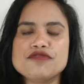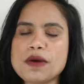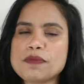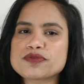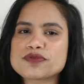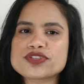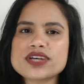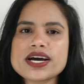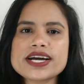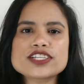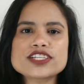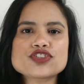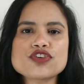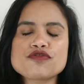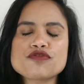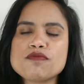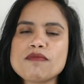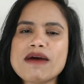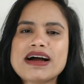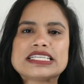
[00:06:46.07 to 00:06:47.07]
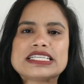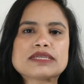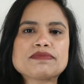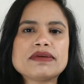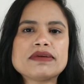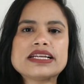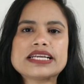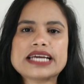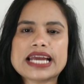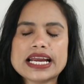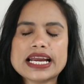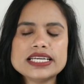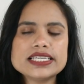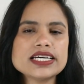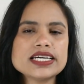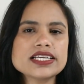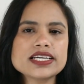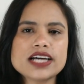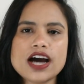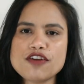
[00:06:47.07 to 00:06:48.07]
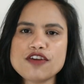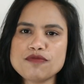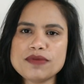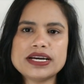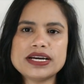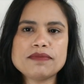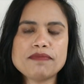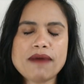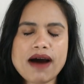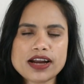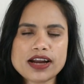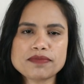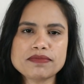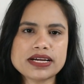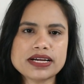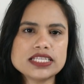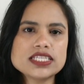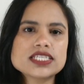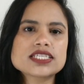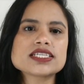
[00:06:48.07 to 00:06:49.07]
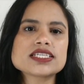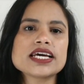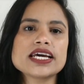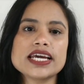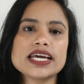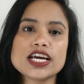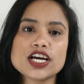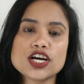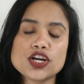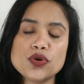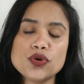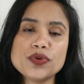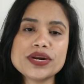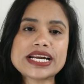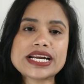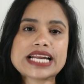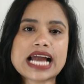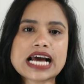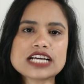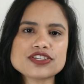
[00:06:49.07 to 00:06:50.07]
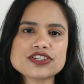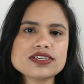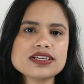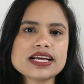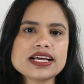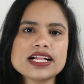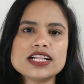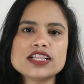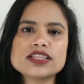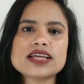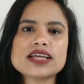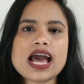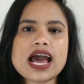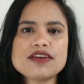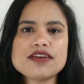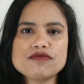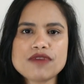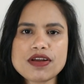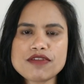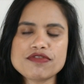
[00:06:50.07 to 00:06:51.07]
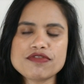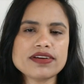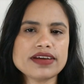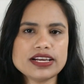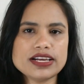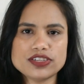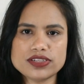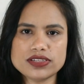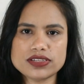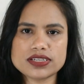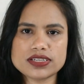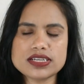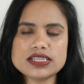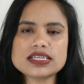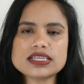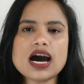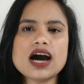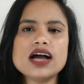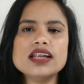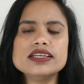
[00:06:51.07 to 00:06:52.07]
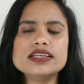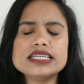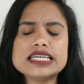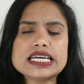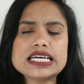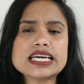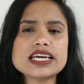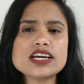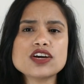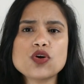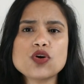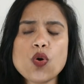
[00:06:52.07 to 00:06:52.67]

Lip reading: Websites of multiple Indian government departments, including National Health and Welfare Agencies, are leaking